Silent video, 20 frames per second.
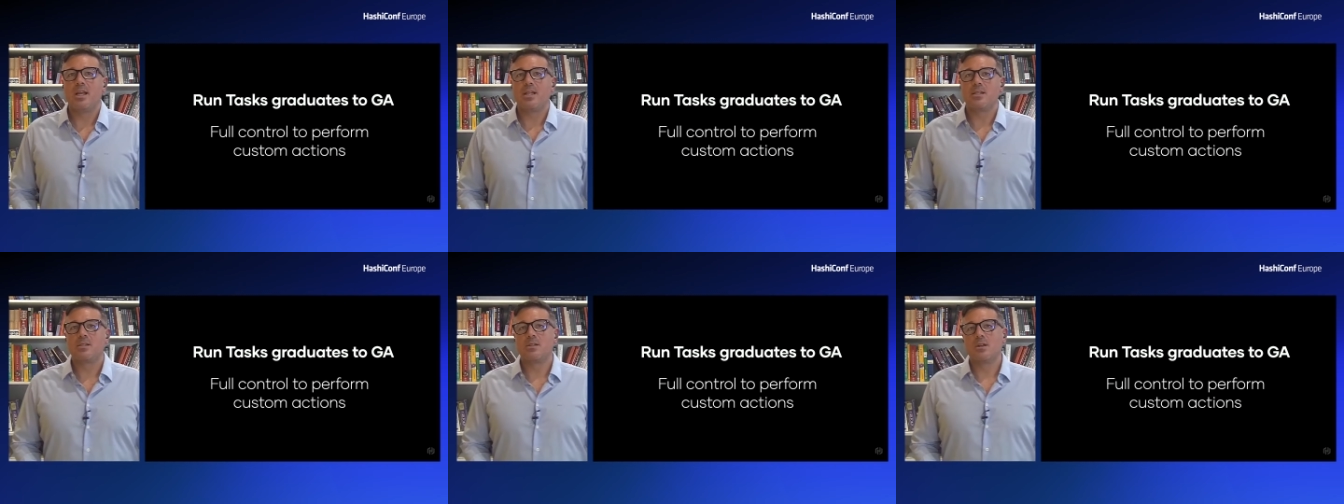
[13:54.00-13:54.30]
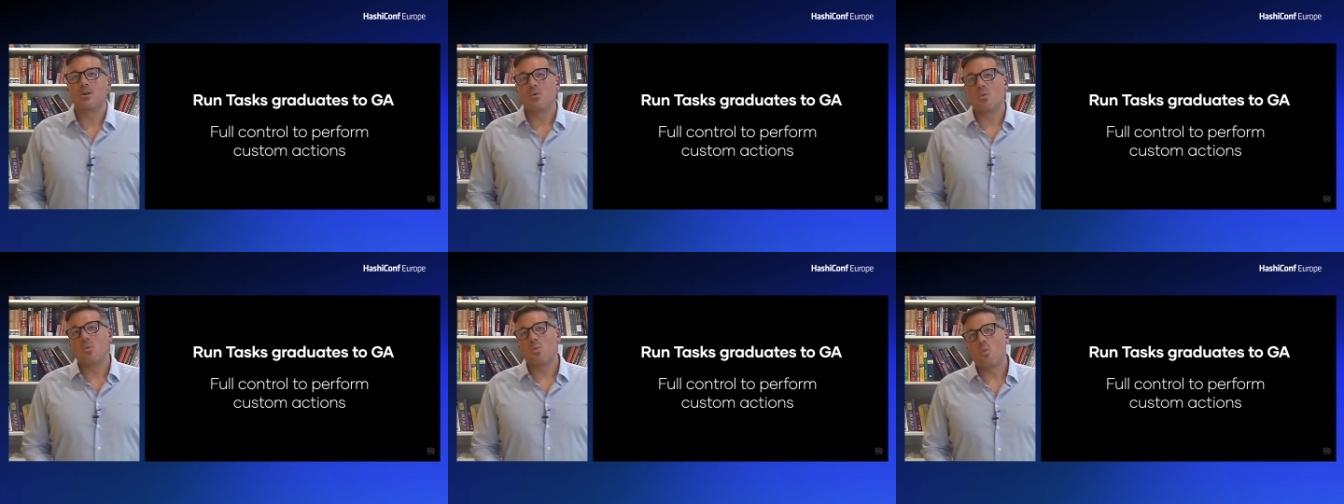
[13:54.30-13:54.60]
And
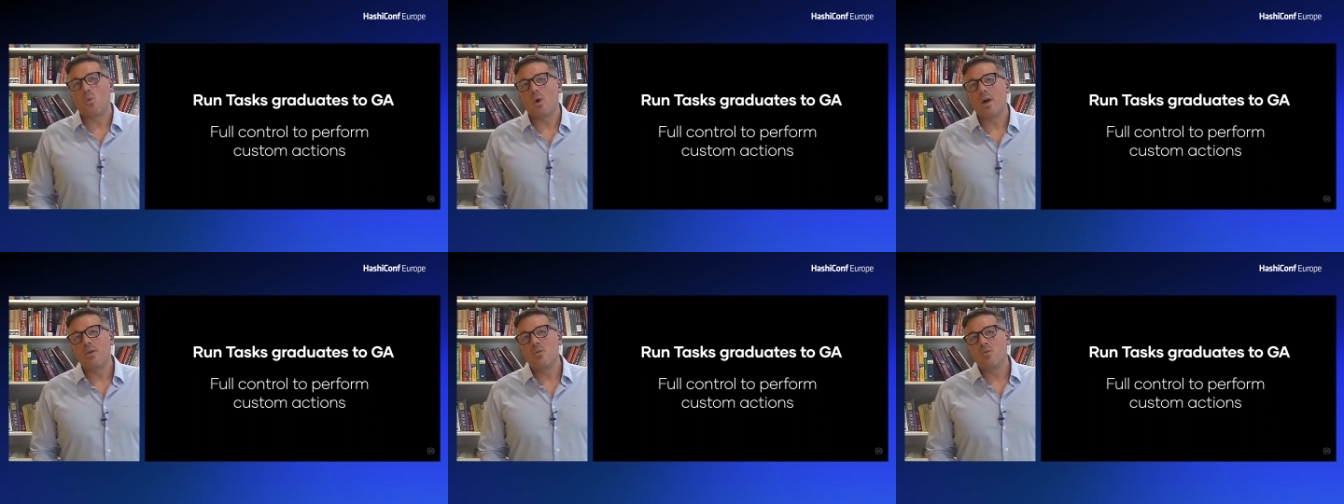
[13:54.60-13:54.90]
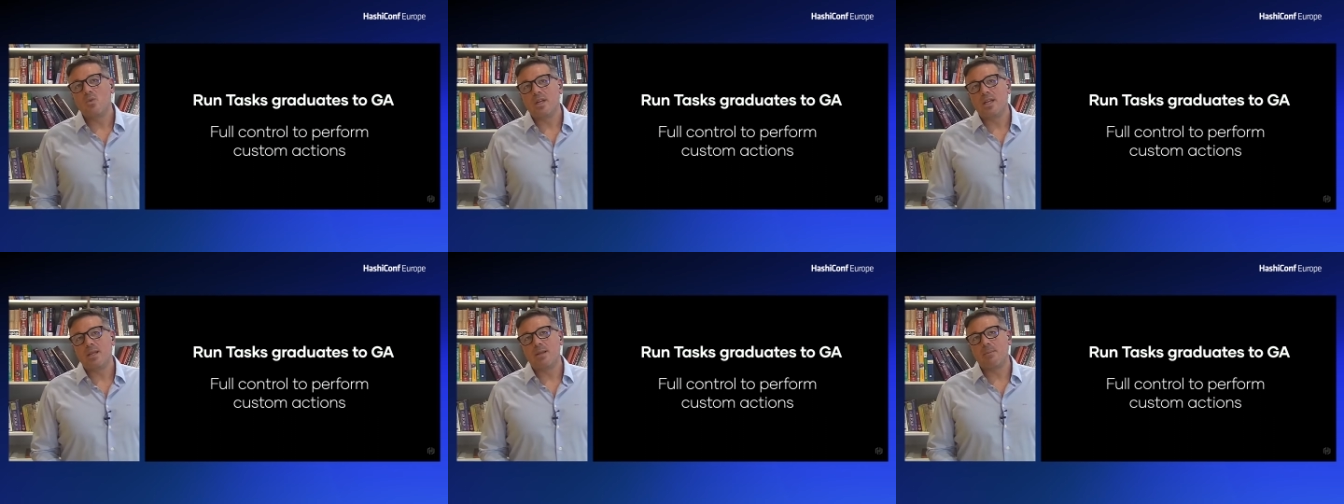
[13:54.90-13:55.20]
so,
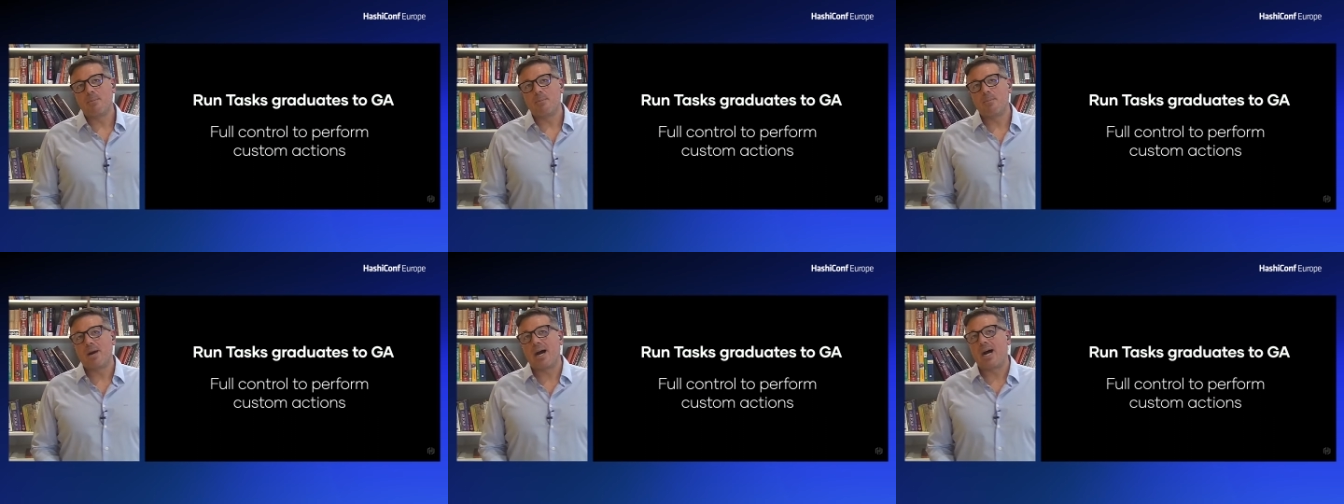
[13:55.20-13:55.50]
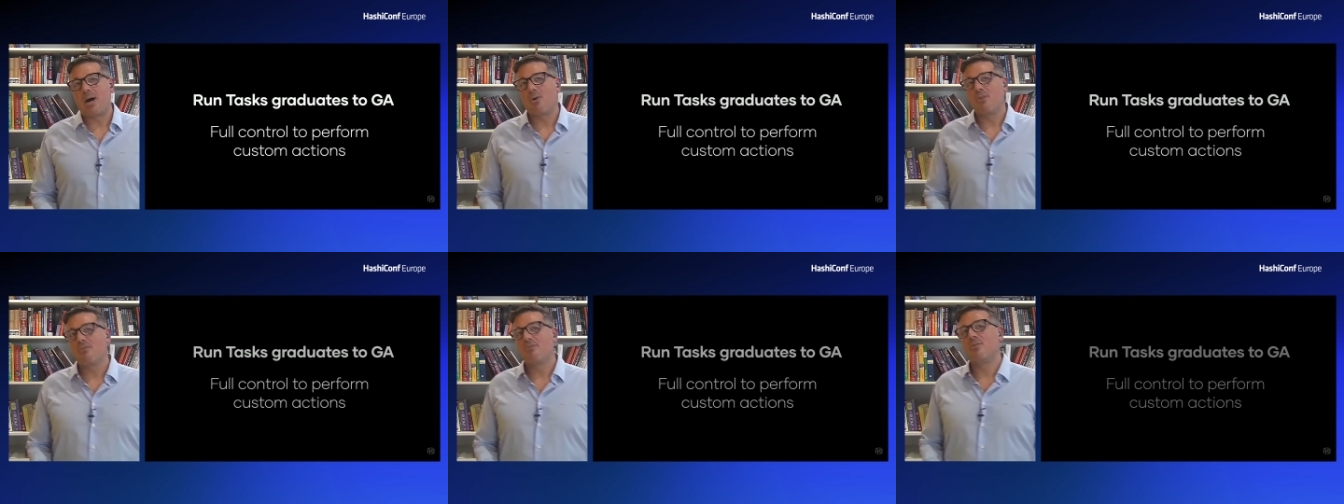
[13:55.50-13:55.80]
one really
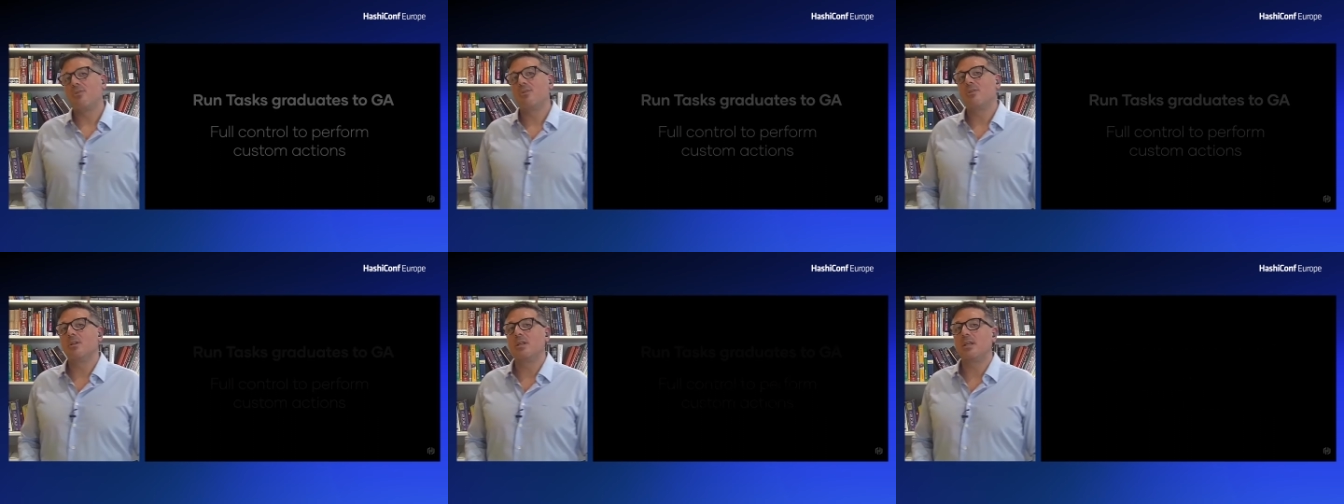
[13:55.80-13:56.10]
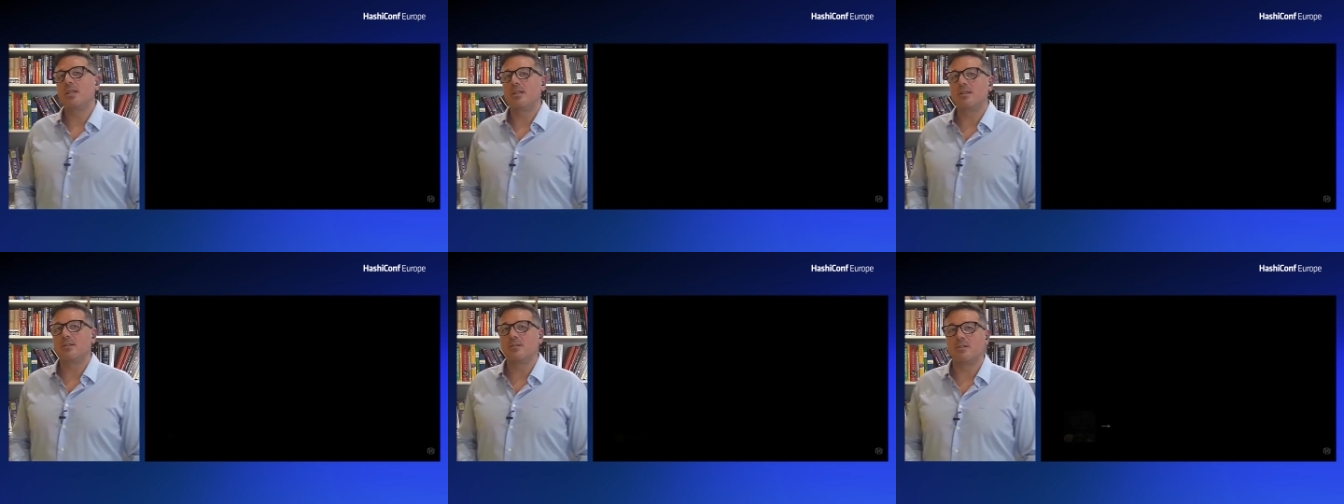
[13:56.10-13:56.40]
powerful
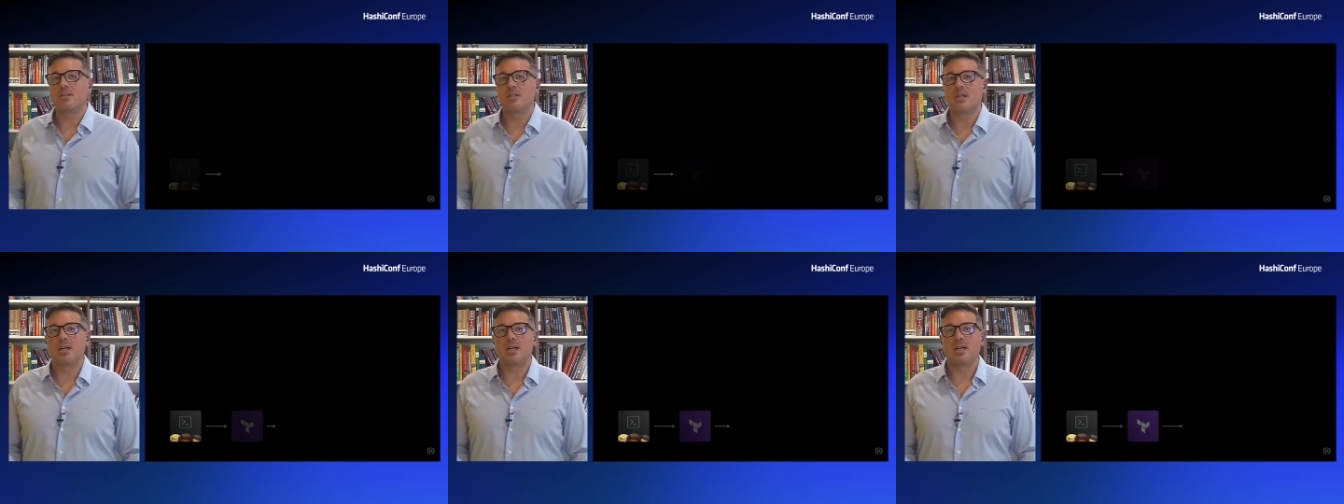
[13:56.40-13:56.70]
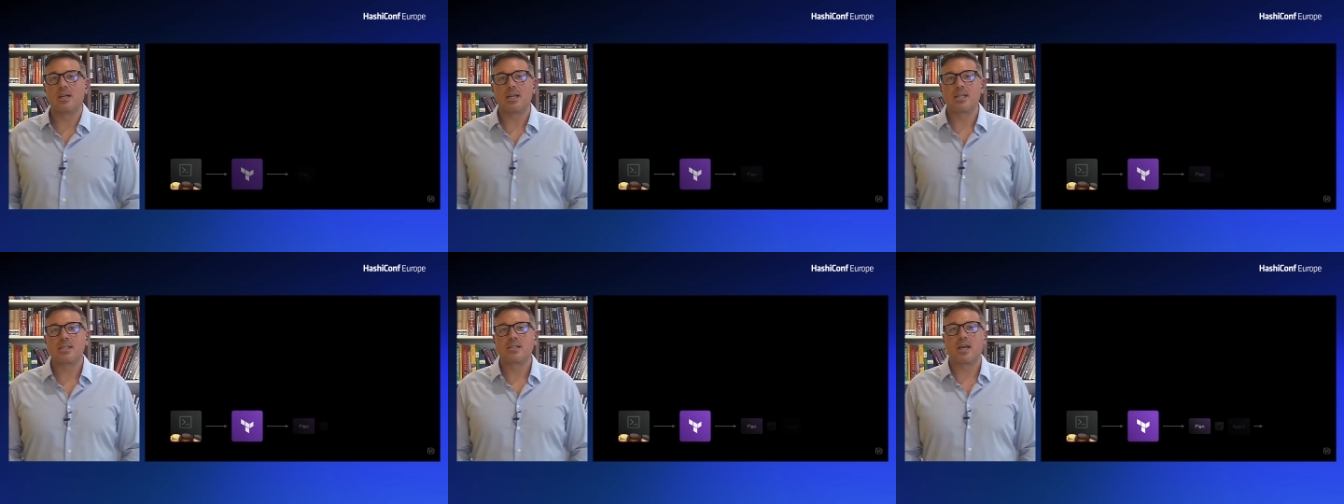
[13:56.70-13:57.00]
and
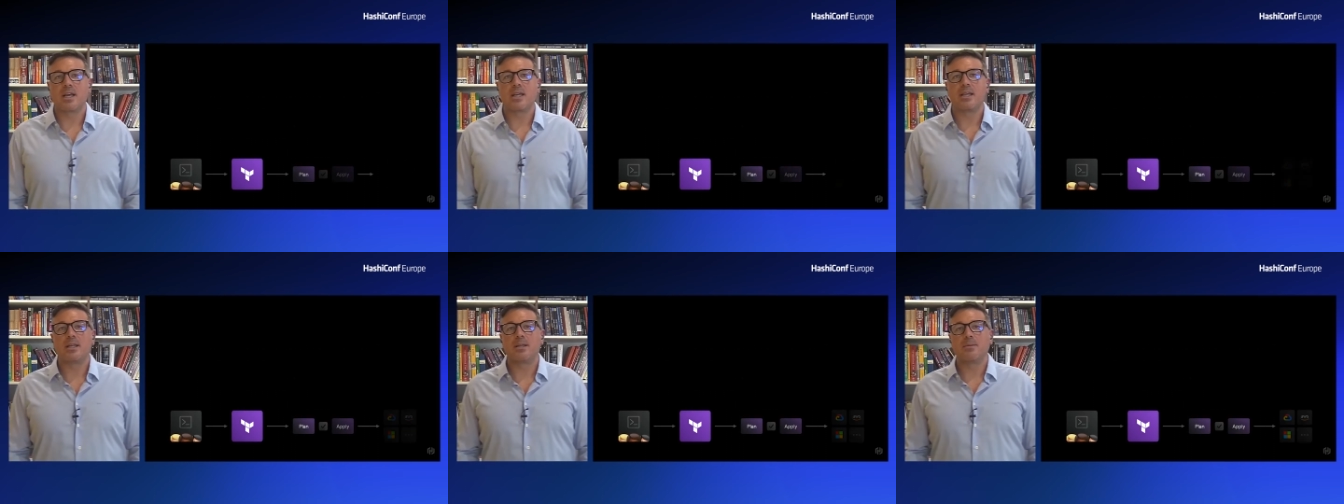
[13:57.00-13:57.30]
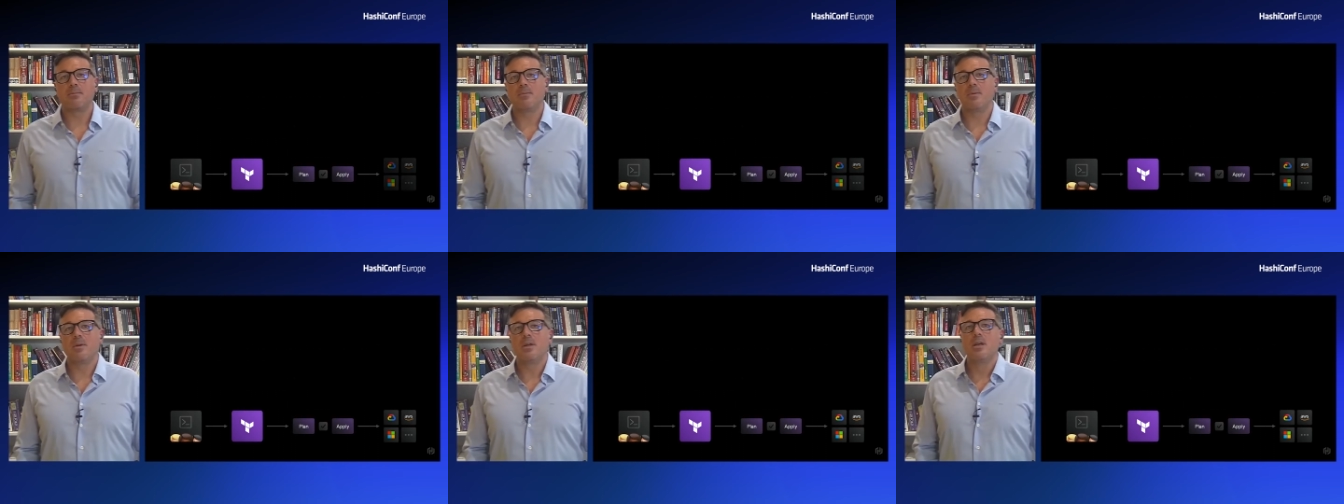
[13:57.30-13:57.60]
uh,
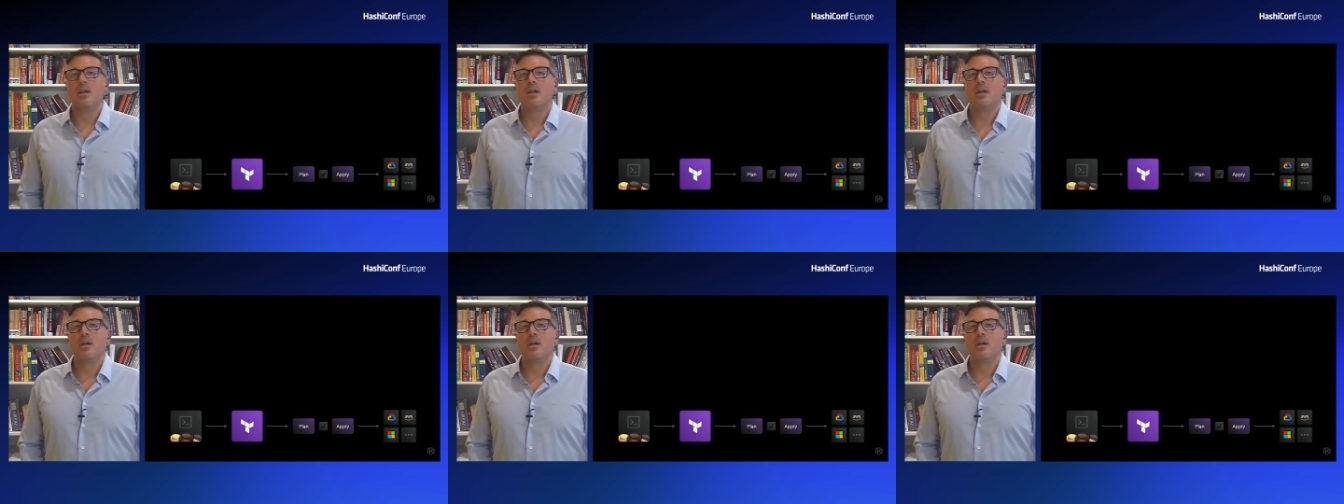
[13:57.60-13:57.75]
exciting